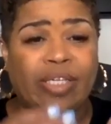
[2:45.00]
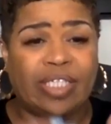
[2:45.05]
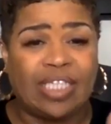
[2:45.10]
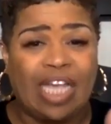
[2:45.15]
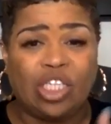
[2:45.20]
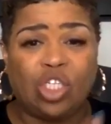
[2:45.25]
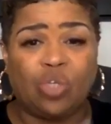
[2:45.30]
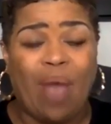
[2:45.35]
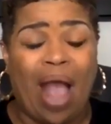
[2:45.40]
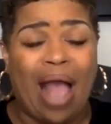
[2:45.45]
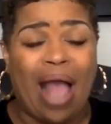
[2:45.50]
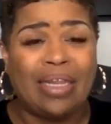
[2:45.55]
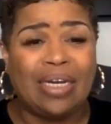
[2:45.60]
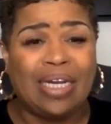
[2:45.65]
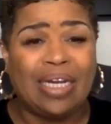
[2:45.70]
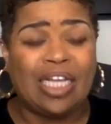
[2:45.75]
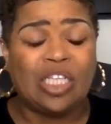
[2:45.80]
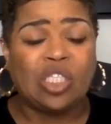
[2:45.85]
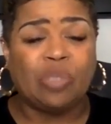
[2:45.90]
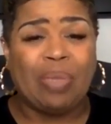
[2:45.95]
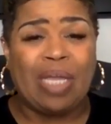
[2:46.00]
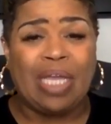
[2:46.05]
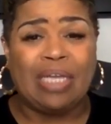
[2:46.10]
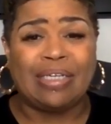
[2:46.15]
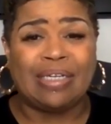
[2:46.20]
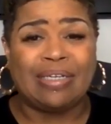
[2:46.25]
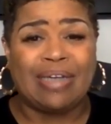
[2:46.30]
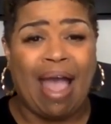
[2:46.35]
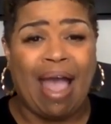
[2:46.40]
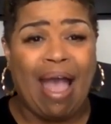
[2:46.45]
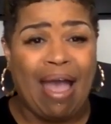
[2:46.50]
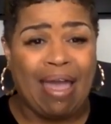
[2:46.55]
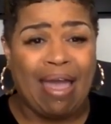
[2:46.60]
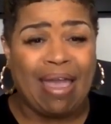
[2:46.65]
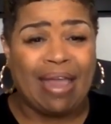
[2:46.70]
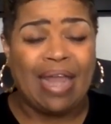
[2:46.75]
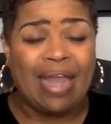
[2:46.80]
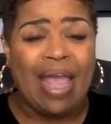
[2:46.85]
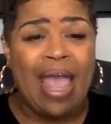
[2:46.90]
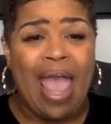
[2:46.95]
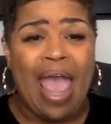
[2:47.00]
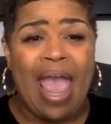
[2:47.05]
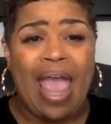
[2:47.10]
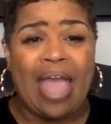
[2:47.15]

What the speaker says: our sexuality is being denied,